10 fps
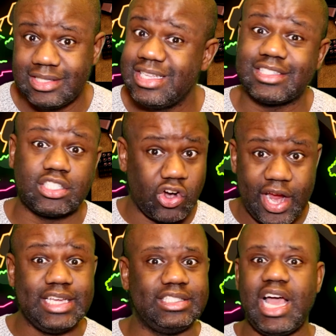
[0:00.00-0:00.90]
It's
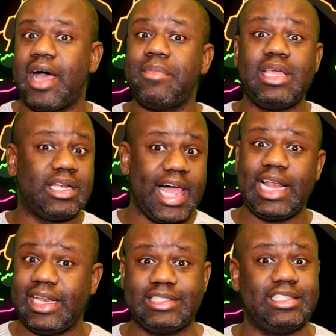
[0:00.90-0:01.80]
crazy. I mean, like,
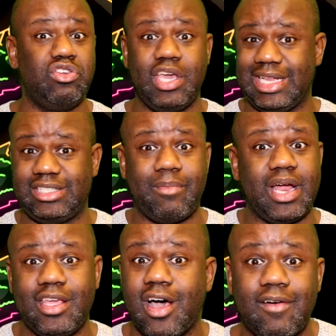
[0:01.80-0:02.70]
listen, you cut
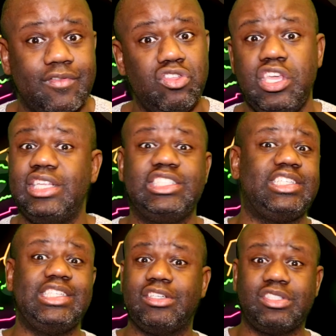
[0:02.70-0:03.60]
somebody off and you can just
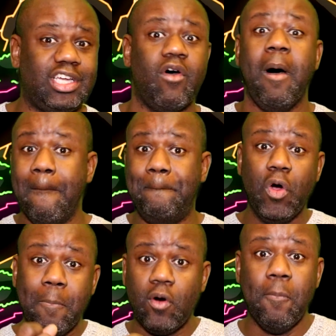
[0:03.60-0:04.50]
get yourself
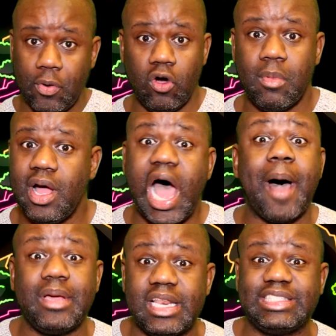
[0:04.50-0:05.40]
boom, boom, boom. I
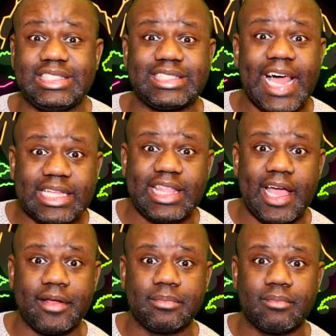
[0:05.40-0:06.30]
mean, it's just like
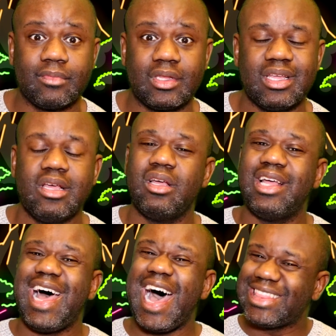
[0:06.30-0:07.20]
that.
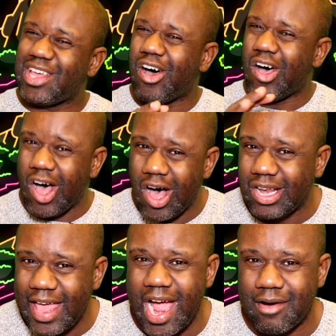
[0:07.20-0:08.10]
I thought
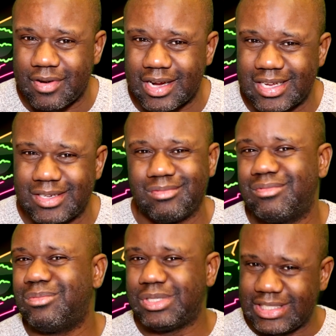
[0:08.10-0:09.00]
all of Africa
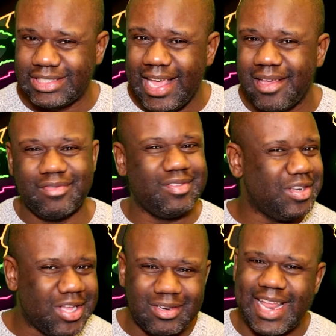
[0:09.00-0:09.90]
was safe,
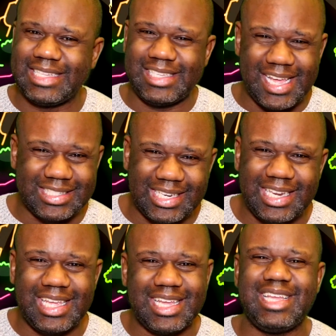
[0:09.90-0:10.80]
you know, like
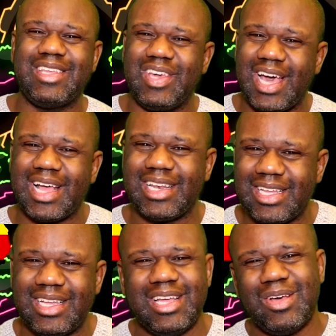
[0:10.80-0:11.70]
Tanzania,
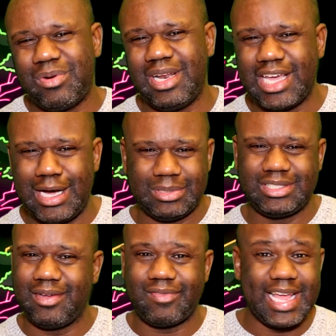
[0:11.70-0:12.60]
Uganda, when it comes to
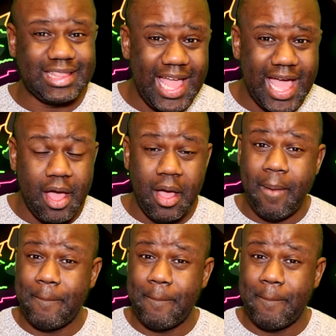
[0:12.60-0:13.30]
stuff like that.